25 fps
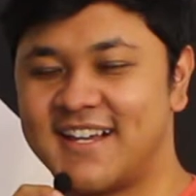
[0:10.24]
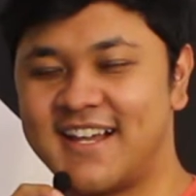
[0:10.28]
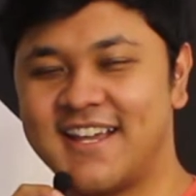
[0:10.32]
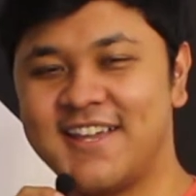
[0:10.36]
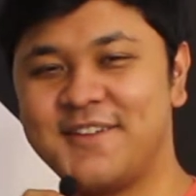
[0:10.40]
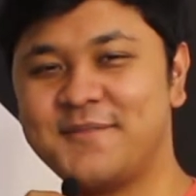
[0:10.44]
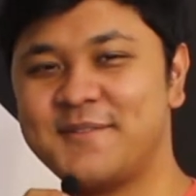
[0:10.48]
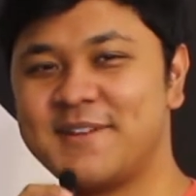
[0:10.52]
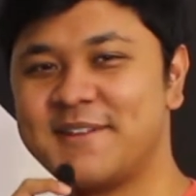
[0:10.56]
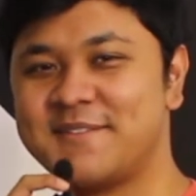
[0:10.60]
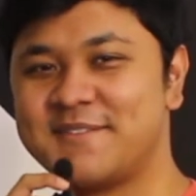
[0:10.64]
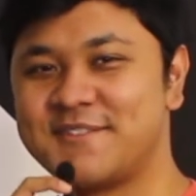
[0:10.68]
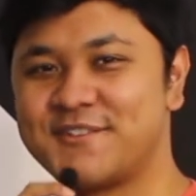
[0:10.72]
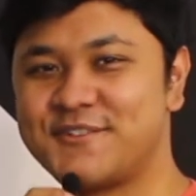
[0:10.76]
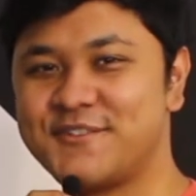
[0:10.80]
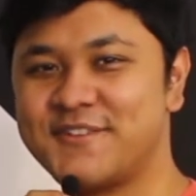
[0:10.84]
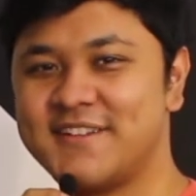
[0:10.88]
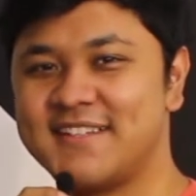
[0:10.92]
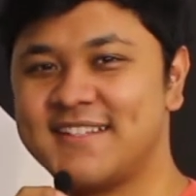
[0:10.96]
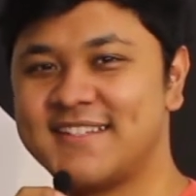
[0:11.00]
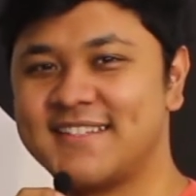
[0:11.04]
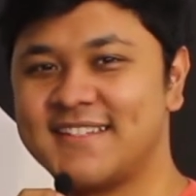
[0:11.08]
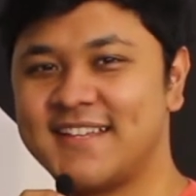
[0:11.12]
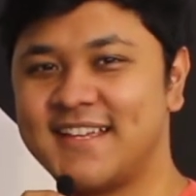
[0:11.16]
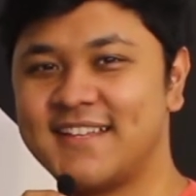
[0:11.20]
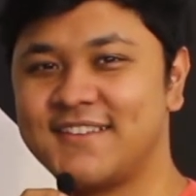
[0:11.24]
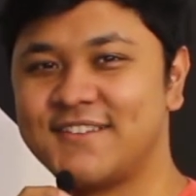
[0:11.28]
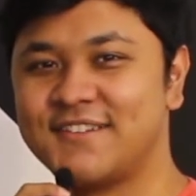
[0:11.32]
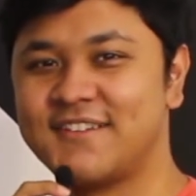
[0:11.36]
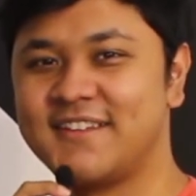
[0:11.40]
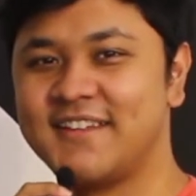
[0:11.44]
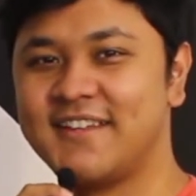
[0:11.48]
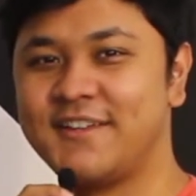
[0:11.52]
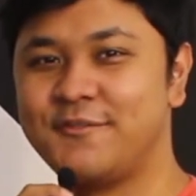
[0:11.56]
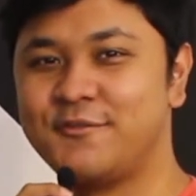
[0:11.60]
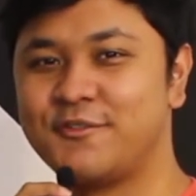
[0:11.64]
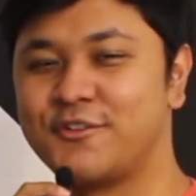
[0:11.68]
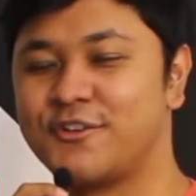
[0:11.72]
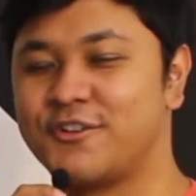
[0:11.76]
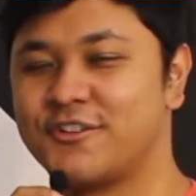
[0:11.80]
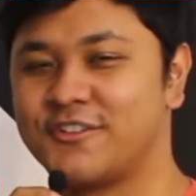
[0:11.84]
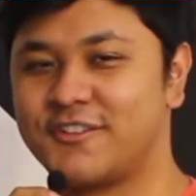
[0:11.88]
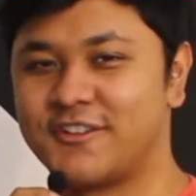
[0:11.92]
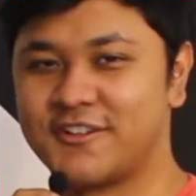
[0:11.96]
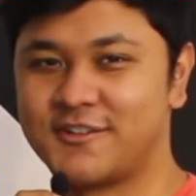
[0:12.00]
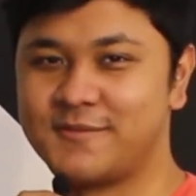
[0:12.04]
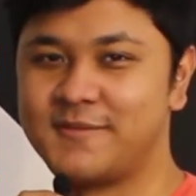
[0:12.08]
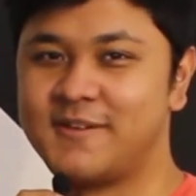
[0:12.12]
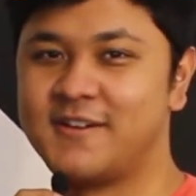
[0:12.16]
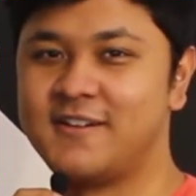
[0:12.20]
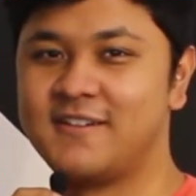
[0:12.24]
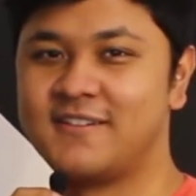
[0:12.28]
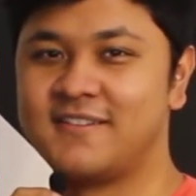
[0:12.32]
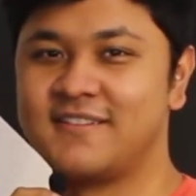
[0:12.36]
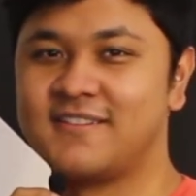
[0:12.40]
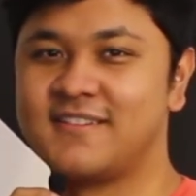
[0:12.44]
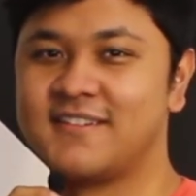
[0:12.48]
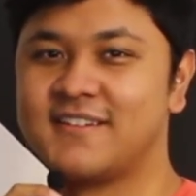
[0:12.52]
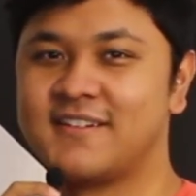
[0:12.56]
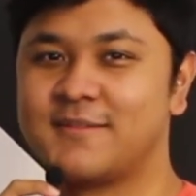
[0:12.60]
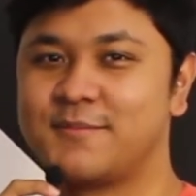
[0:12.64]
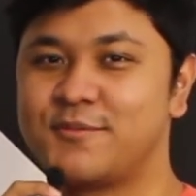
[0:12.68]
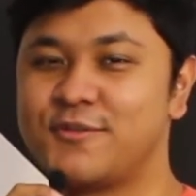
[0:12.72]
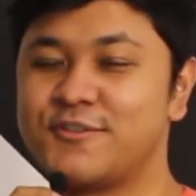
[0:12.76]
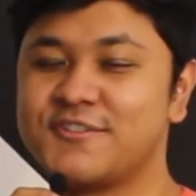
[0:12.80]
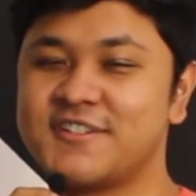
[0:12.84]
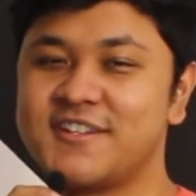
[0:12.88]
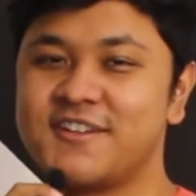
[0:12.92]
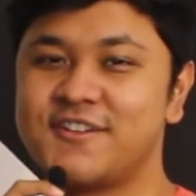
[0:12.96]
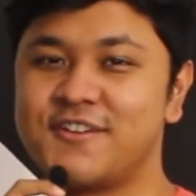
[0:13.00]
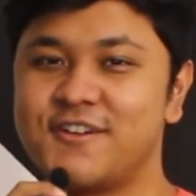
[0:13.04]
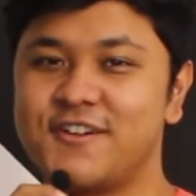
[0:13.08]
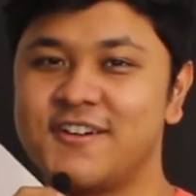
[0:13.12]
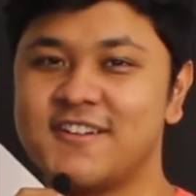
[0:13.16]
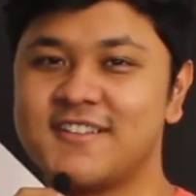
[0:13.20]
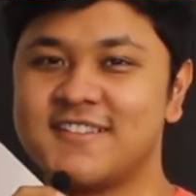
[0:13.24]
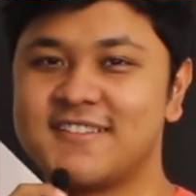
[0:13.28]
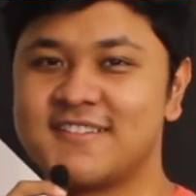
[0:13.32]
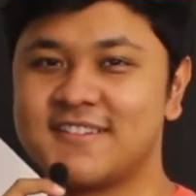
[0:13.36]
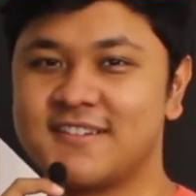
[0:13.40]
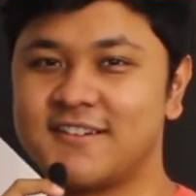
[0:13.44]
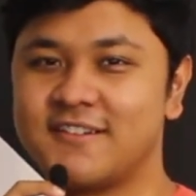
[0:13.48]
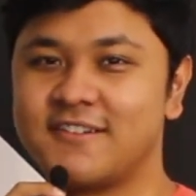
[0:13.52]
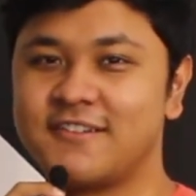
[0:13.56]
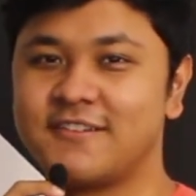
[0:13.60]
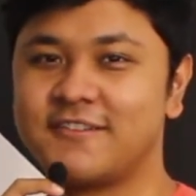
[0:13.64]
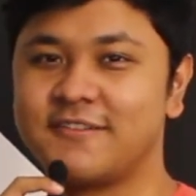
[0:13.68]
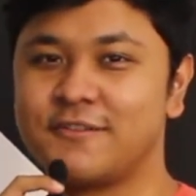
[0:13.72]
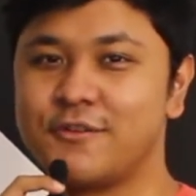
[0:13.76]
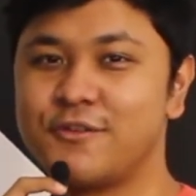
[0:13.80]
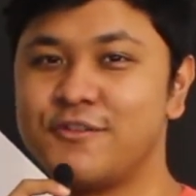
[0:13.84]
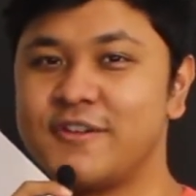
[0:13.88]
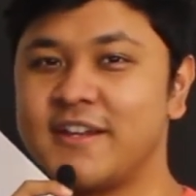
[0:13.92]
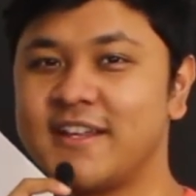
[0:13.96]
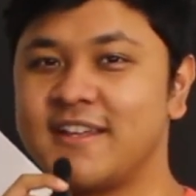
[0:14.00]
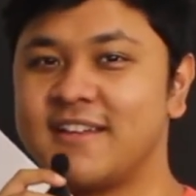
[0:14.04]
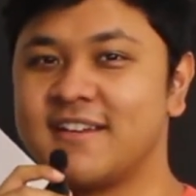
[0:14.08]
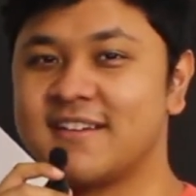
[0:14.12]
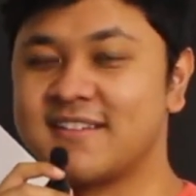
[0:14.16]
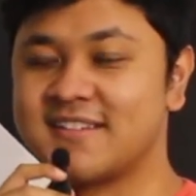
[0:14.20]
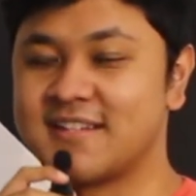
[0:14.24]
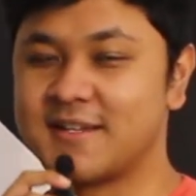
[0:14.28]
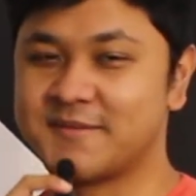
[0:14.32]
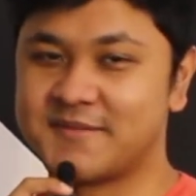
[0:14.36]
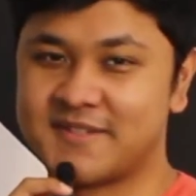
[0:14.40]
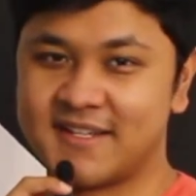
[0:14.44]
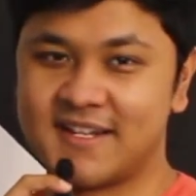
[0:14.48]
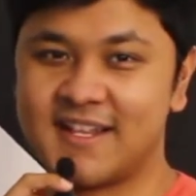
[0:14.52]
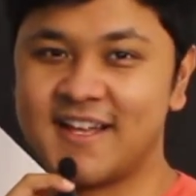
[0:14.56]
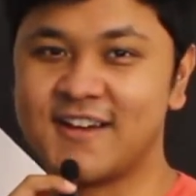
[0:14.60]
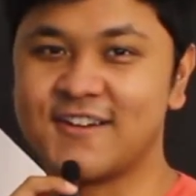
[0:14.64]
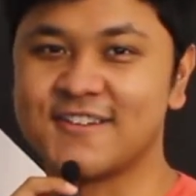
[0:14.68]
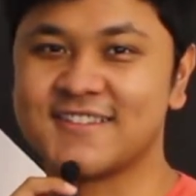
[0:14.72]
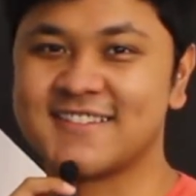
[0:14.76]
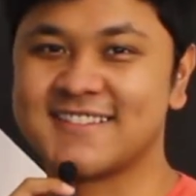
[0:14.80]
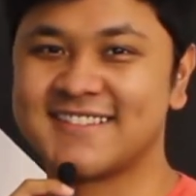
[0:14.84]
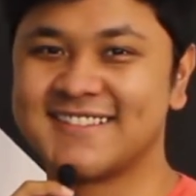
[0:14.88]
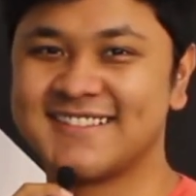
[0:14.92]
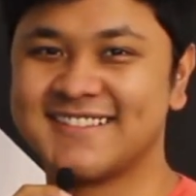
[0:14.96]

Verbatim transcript: Hi, my name is Ruiz, and today we're going to talk about the pros and cons of owning a subsale house.